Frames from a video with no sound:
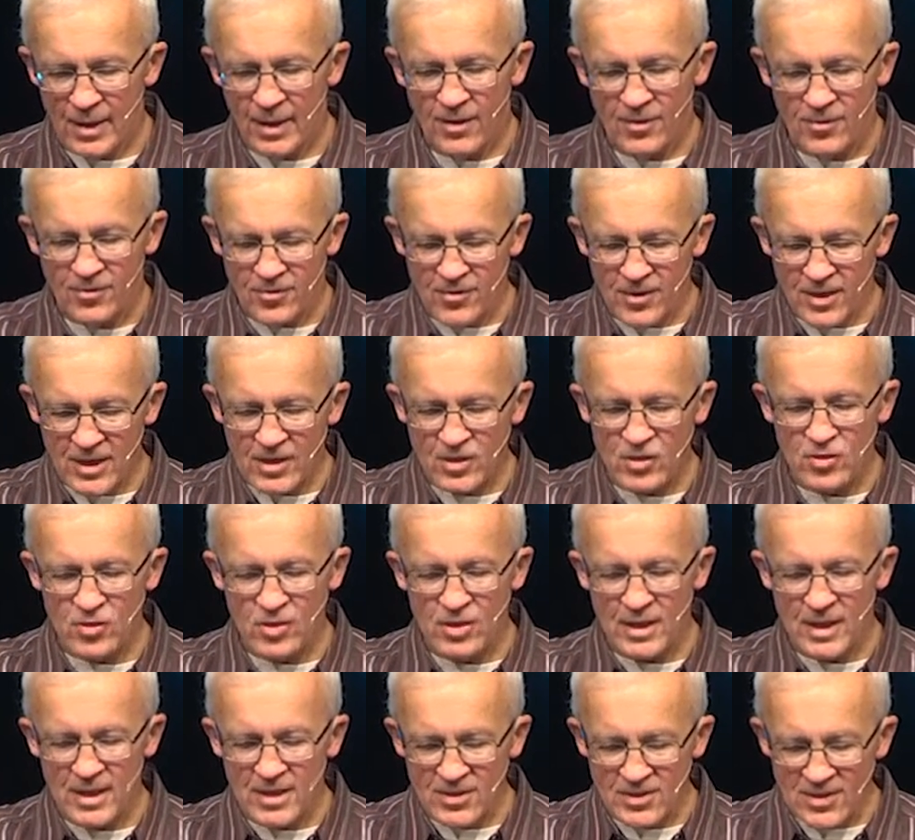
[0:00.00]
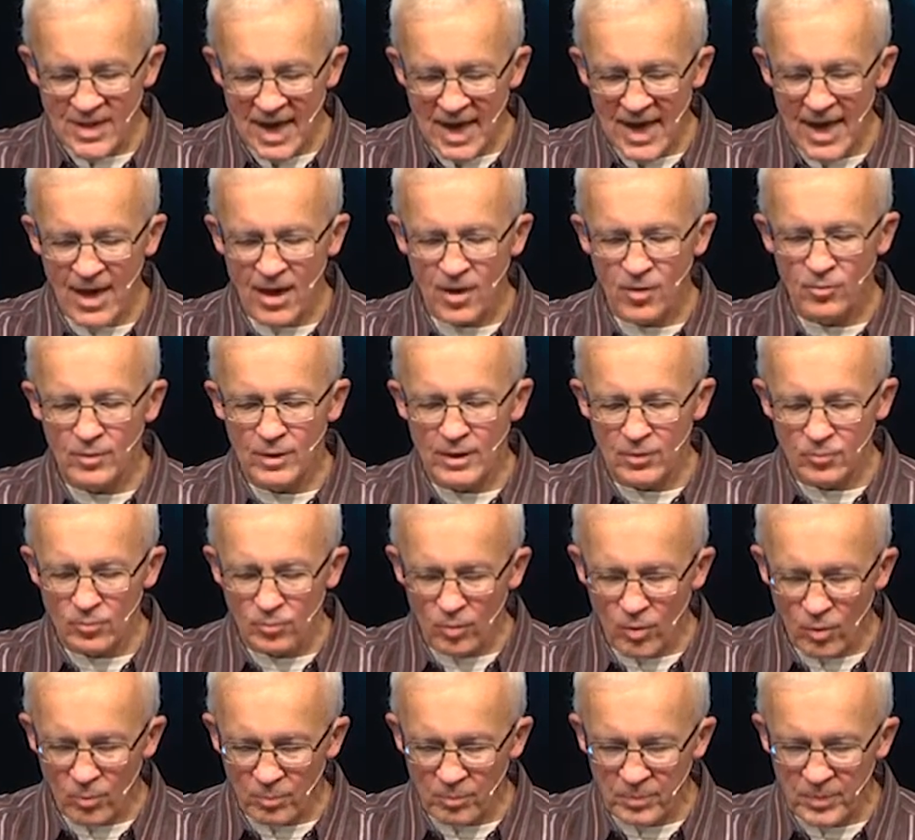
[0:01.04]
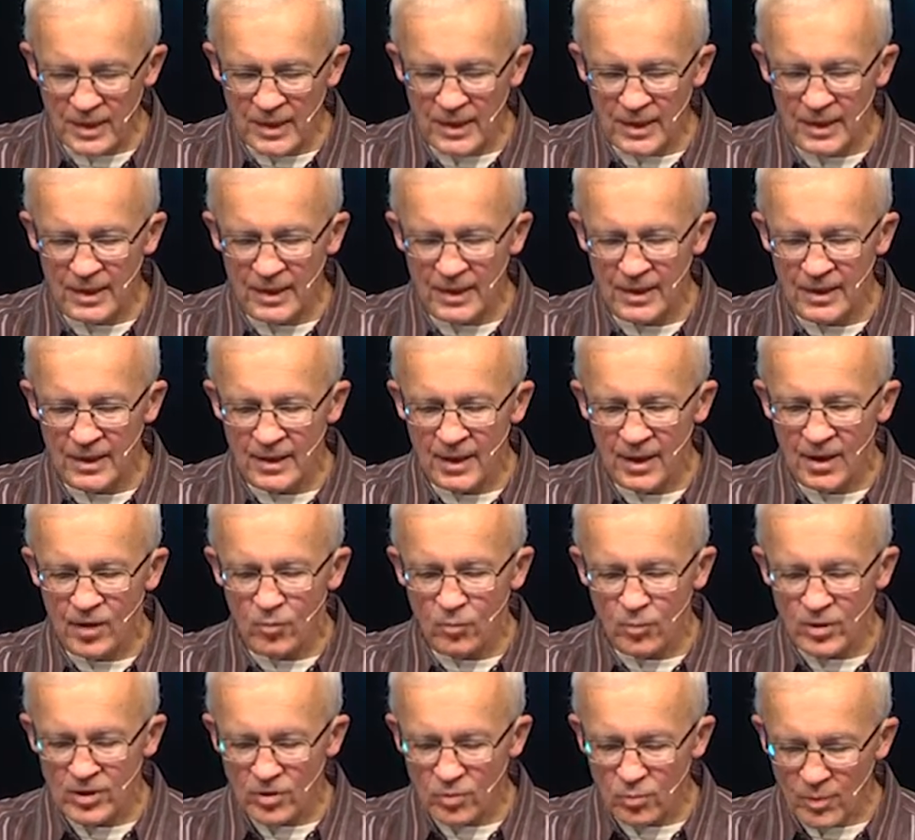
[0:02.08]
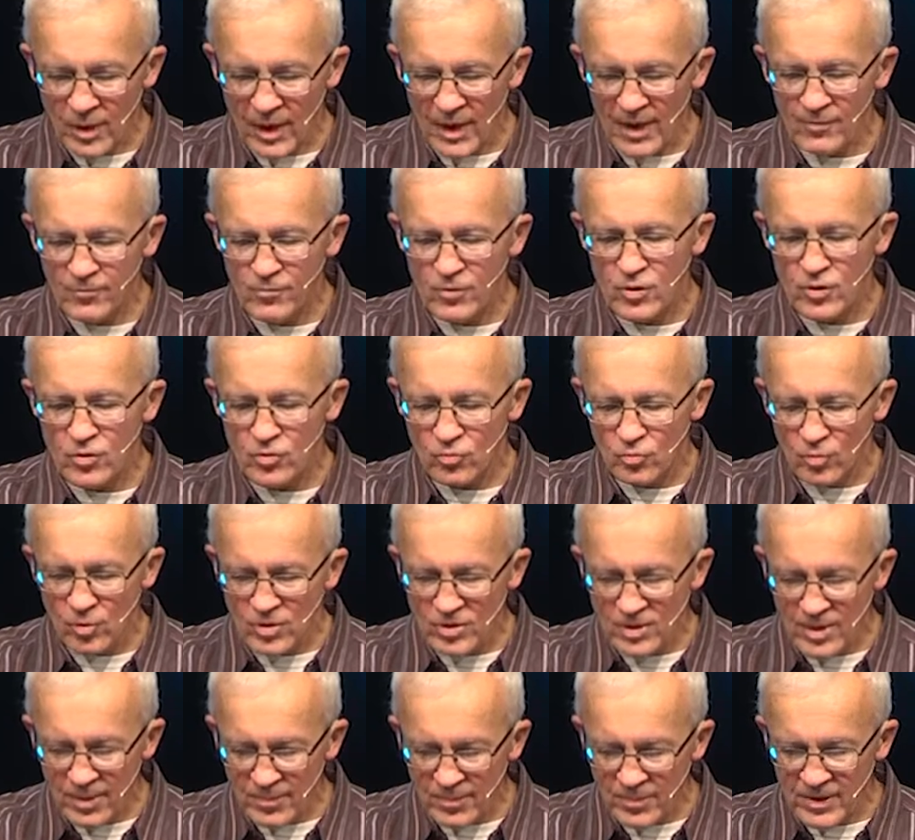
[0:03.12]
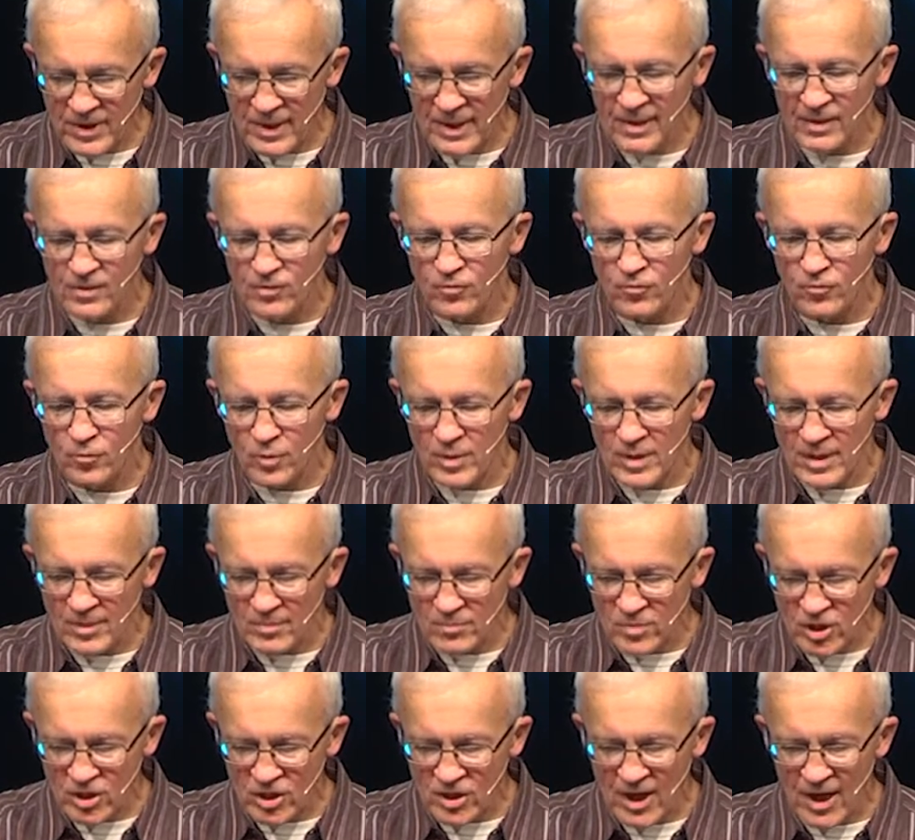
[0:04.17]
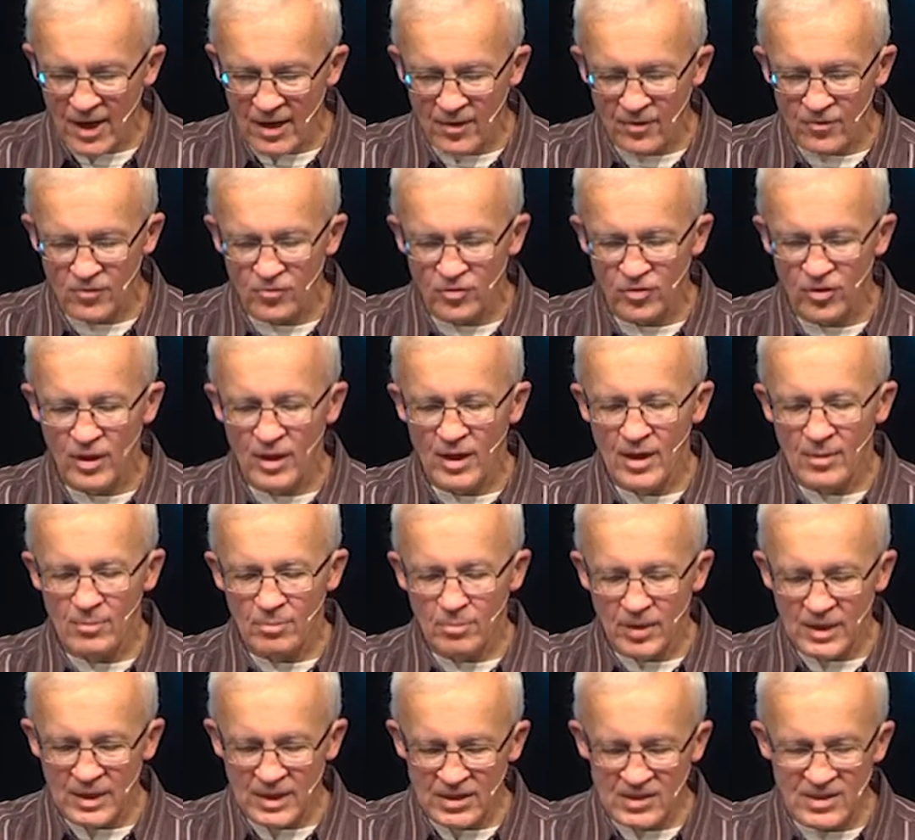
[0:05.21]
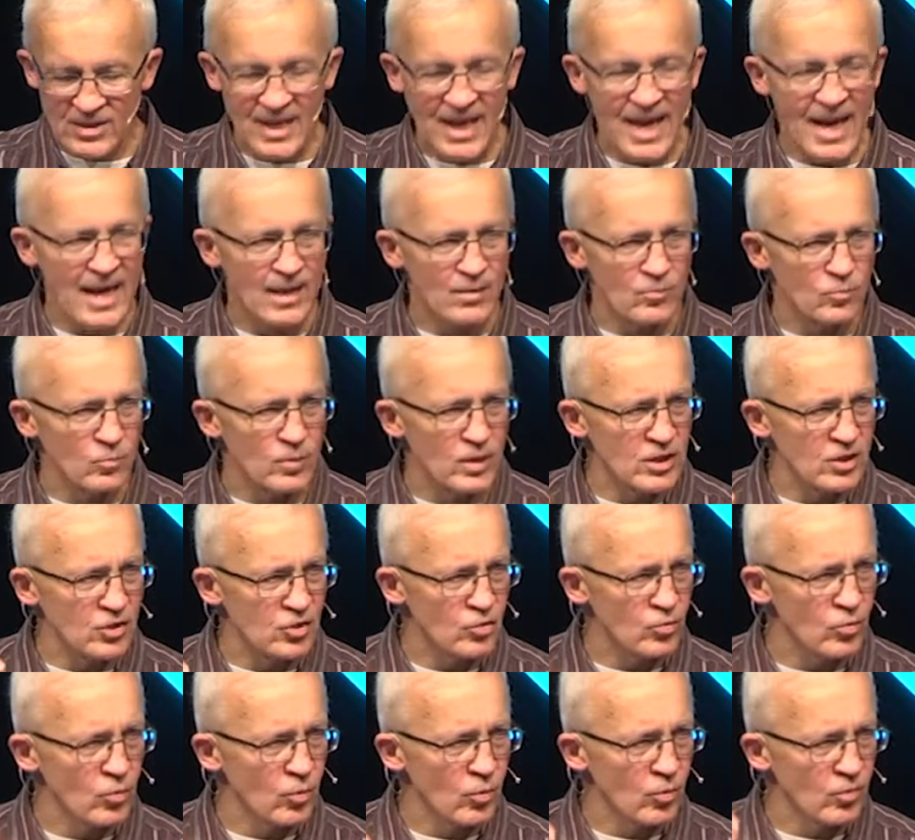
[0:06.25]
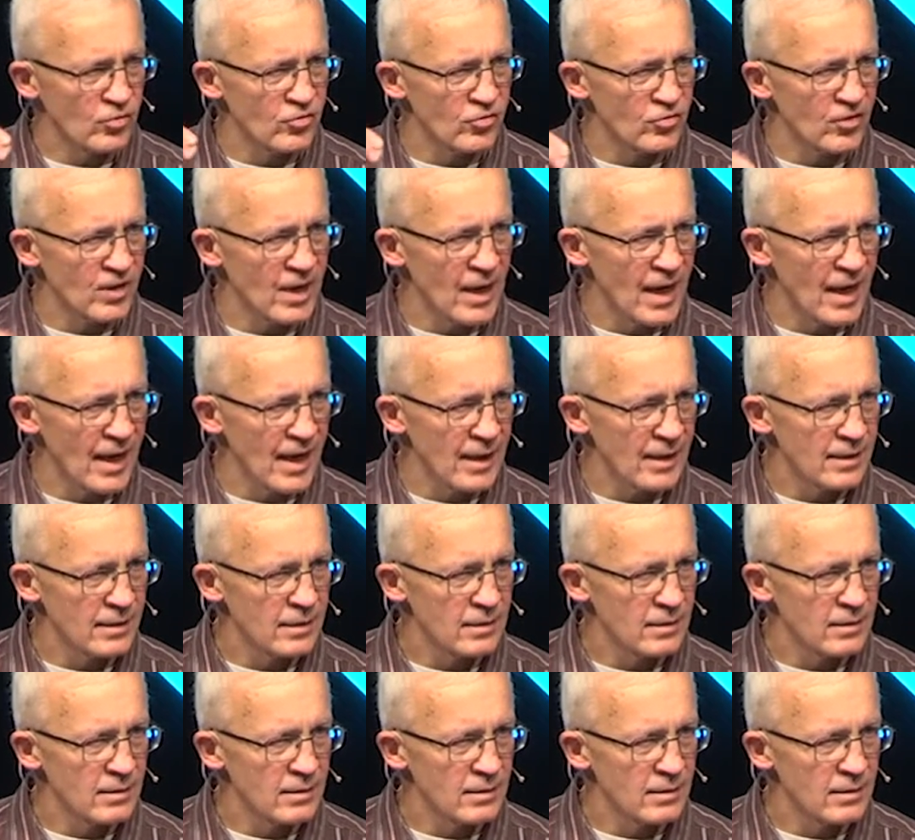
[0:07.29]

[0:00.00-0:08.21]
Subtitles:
This is how it will be with whoever stores up things for themselves but is not rich towards God.